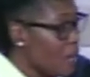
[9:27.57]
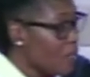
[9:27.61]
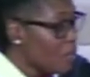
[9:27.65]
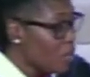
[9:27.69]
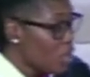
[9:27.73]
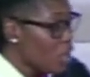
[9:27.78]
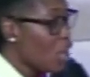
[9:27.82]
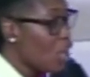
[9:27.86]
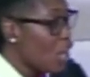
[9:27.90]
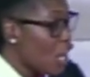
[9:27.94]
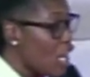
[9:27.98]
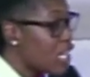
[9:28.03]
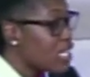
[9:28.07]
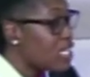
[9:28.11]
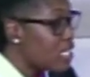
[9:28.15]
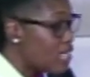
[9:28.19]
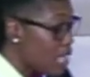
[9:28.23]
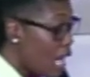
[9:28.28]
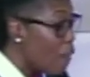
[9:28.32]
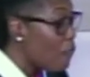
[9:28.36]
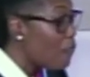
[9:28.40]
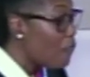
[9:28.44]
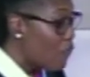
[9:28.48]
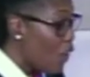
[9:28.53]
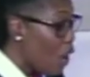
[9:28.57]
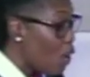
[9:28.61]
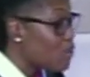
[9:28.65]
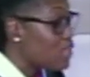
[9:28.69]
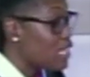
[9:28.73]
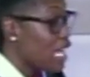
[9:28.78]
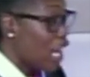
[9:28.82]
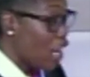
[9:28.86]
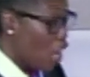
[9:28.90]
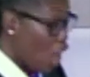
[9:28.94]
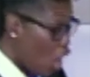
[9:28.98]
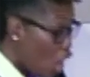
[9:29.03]
there's some folks
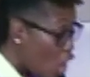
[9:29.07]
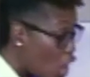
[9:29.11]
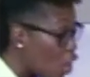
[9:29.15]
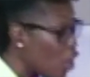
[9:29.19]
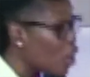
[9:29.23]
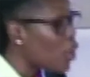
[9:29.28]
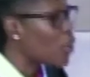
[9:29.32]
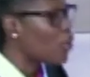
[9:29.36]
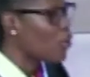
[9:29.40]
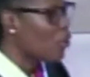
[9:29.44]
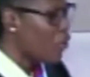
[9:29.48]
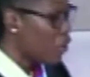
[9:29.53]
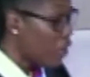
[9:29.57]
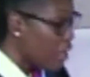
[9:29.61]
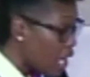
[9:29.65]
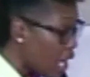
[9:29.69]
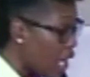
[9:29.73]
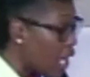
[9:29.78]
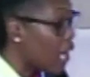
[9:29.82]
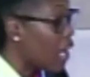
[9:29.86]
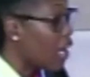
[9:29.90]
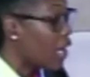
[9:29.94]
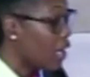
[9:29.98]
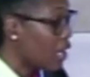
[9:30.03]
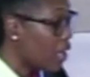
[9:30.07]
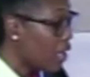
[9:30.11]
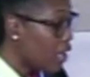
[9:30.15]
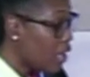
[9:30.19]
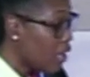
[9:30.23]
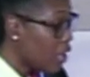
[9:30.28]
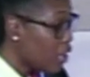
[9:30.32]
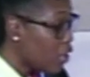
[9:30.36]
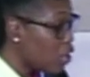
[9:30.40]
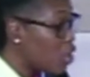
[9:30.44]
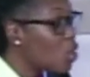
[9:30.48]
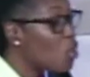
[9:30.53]
that earned,
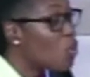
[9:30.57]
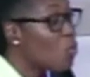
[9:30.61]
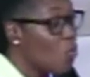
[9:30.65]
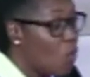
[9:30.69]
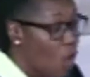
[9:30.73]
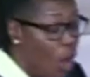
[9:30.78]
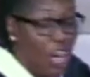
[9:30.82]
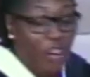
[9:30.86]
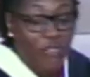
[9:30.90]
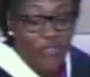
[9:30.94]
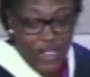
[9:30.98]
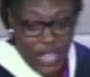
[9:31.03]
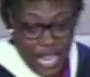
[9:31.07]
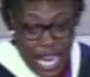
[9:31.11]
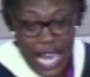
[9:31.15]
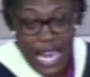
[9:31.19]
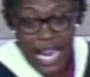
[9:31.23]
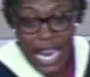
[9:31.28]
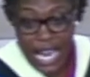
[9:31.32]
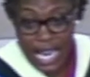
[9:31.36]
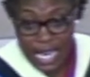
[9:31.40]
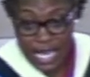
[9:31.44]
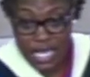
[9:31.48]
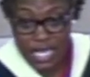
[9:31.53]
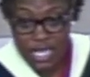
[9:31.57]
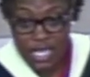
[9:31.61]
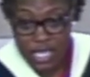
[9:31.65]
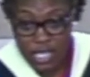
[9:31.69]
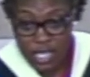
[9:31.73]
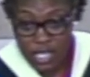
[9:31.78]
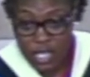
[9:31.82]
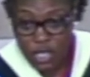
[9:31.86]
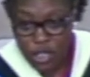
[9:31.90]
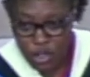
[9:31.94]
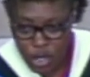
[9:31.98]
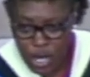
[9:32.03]
you work for that A.
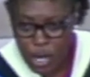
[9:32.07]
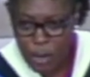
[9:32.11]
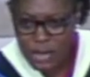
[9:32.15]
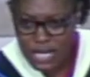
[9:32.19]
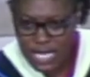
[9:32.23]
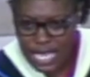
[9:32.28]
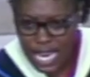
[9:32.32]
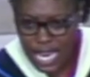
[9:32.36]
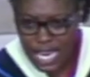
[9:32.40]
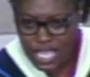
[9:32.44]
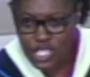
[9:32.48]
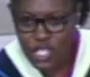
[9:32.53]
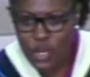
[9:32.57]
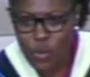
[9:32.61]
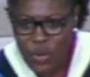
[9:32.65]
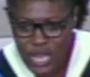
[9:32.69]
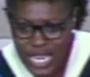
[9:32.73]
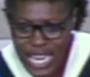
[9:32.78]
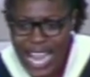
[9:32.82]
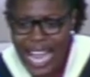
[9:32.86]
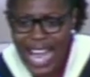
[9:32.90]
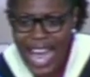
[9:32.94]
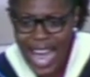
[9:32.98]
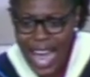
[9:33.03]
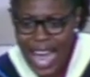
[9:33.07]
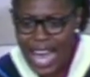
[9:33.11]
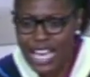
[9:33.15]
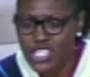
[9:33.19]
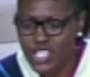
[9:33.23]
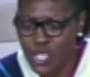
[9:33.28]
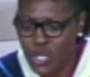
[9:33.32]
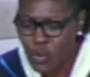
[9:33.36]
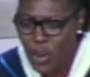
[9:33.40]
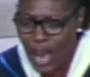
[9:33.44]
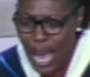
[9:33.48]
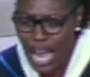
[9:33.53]
You know what I'm saying? So when they
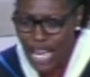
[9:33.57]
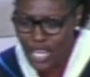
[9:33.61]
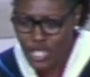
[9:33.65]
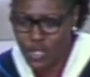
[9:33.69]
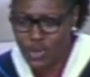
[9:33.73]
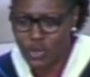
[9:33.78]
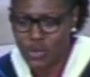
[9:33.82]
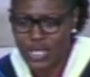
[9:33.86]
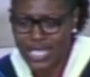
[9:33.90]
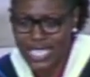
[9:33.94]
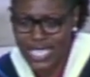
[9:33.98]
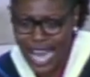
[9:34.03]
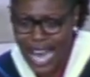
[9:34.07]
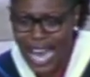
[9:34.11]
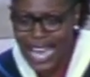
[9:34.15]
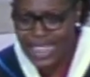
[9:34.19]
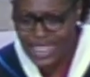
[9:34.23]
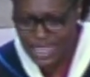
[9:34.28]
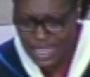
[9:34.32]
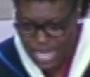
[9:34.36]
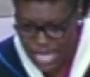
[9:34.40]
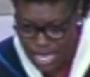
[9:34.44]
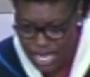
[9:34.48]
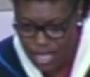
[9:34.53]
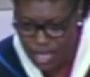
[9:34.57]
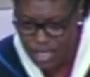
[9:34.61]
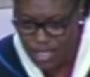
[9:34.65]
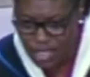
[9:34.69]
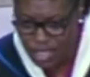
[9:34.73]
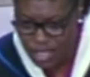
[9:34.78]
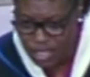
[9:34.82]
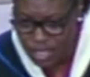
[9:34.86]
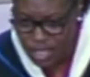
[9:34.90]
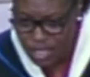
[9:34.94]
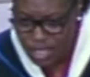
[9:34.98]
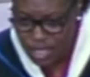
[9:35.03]
ask you how you got there,
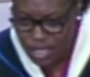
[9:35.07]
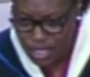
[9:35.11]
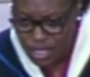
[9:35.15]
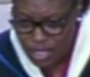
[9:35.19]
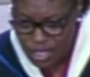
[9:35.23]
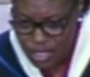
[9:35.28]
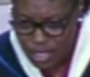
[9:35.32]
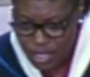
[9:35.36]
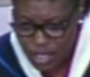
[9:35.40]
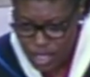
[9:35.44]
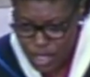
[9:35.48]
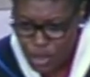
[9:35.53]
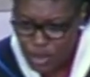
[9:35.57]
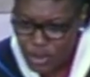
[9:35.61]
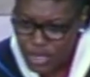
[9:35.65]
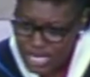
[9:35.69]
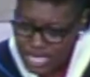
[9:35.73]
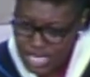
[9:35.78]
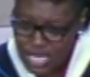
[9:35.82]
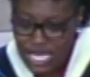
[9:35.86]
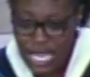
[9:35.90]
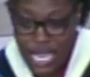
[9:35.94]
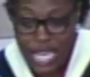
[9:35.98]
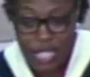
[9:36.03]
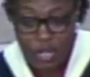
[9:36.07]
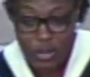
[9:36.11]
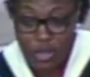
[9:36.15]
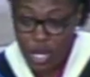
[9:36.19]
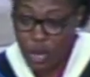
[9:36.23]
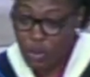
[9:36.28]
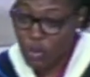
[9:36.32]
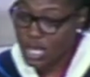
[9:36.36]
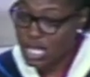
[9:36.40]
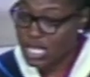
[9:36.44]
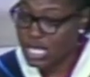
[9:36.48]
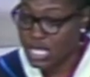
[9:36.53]
you can say, you know
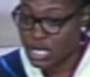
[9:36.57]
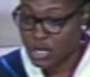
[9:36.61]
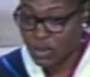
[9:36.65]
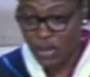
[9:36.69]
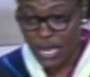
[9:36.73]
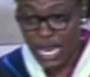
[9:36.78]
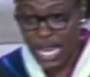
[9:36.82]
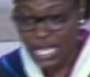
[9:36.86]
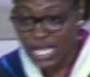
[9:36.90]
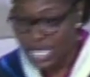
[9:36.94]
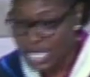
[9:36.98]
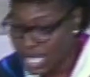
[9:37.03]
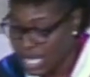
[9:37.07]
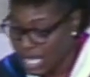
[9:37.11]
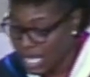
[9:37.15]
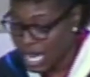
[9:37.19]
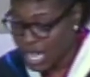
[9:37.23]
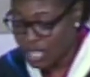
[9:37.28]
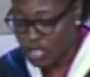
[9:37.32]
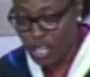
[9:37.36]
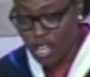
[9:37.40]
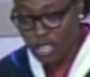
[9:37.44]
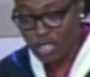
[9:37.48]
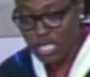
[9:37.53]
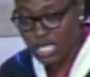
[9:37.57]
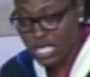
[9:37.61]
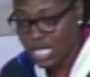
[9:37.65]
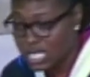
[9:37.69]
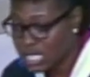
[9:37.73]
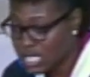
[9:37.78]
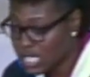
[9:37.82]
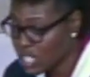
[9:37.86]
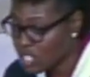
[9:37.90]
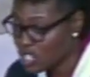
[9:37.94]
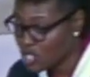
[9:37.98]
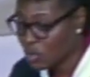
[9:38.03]
what, this is what I did. I talked to this
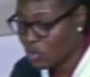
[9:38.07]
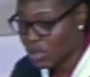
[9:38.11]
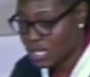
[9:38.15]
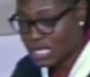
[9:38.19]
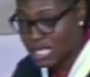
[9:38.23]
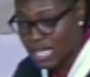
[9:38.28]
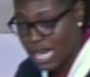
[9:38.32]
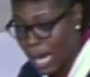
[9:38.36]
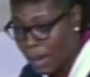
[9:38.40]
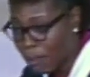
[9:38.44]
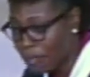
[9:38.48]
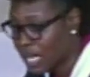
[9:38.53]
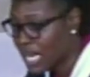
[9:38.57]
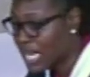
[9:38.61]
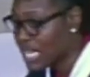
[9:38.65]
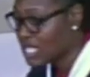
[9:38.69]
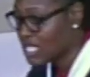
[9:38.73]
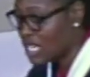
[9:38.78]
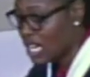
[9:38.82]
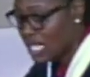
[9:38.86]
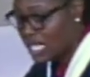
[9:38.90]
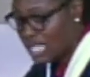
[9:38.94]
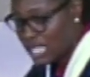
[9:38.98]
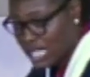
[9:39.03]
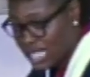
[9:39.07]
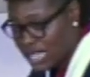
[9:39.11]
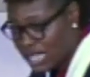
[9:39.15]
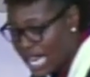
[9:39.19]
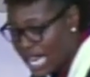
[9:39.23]
teacher, went to that place, I did